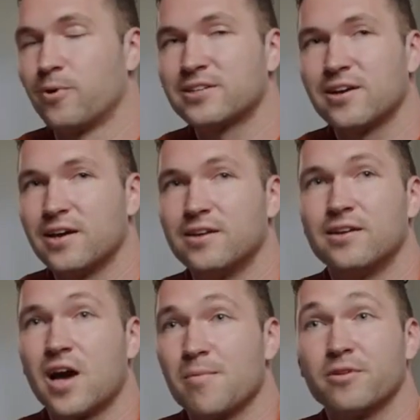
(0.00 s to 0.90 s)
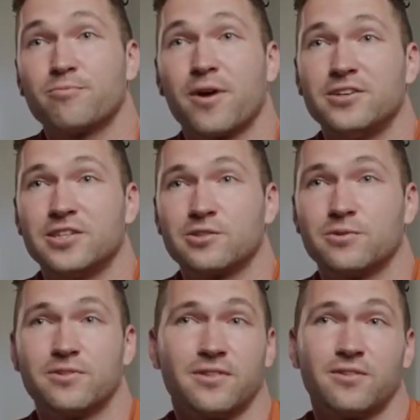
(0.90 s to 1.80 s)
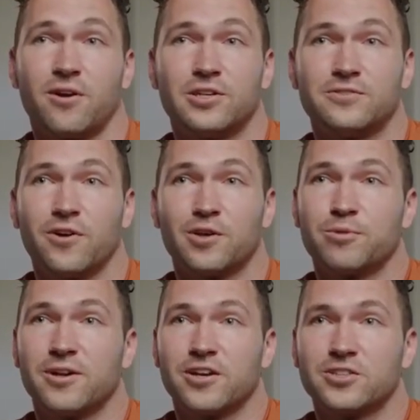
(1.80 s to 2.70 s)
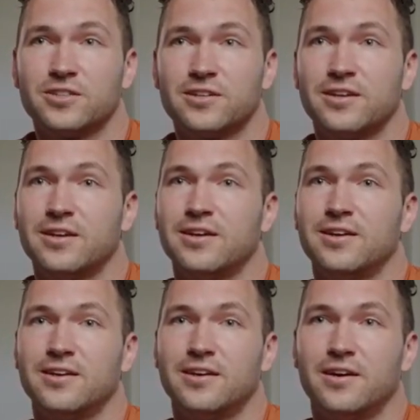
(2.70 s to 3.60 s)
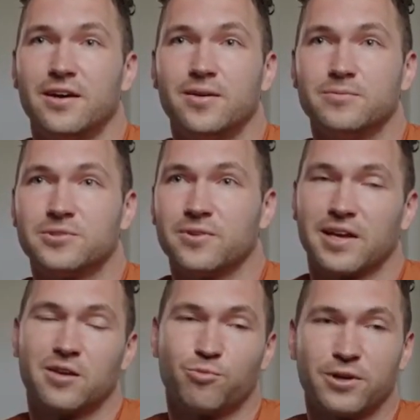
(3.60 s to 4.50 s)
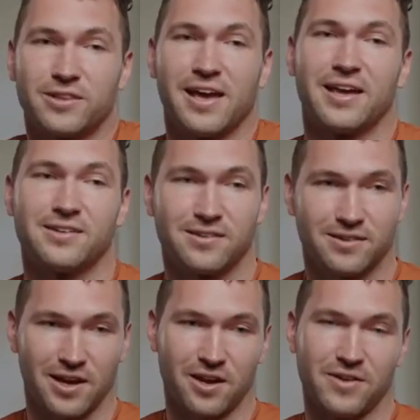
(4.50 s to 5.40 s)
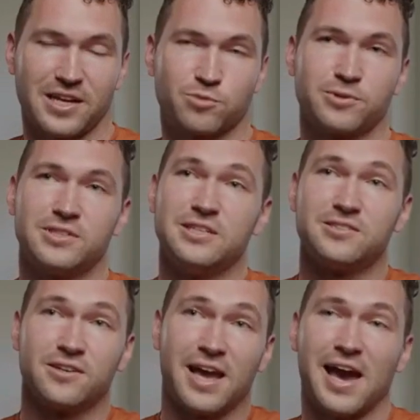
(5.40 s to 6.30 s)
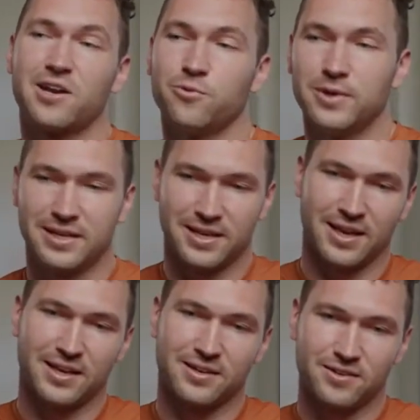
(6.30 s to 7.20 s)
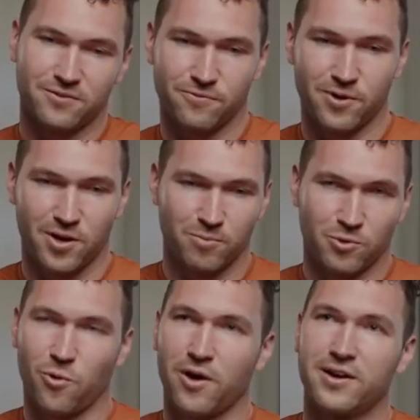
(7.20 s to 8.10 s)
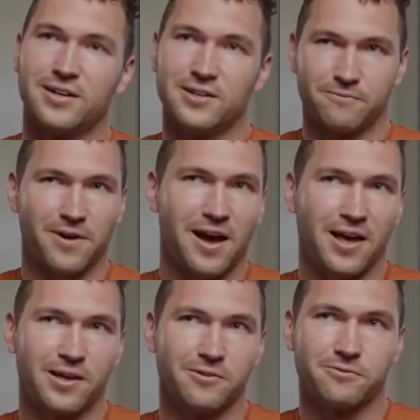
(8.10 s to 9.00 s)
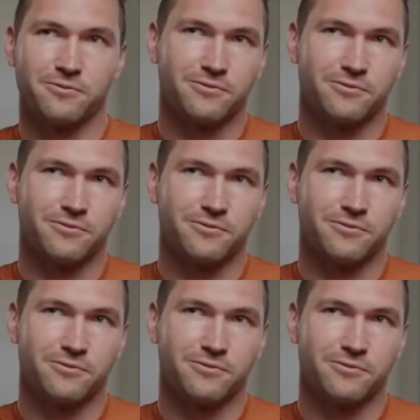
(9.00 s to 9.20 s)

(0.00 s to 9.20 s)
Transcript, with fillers: worked on a couple of projects with large volume production. Um, so I can bring that kind of expertise on how do we get from quantity five